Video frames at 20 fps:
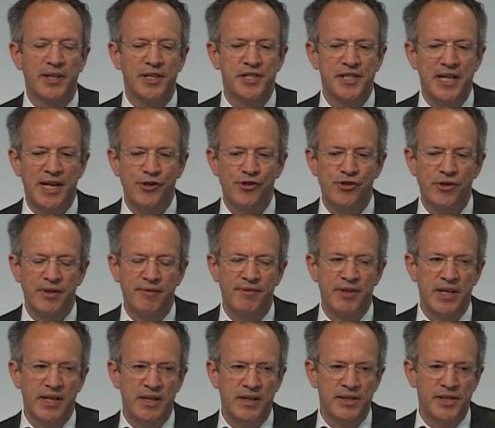extension of
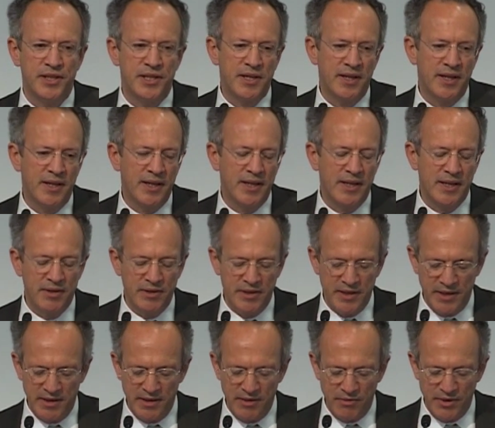these,
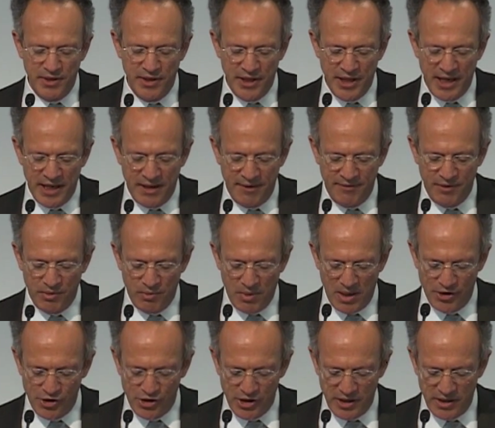you can think of the
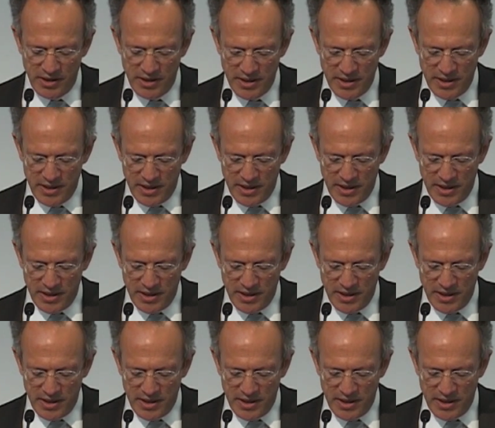Russian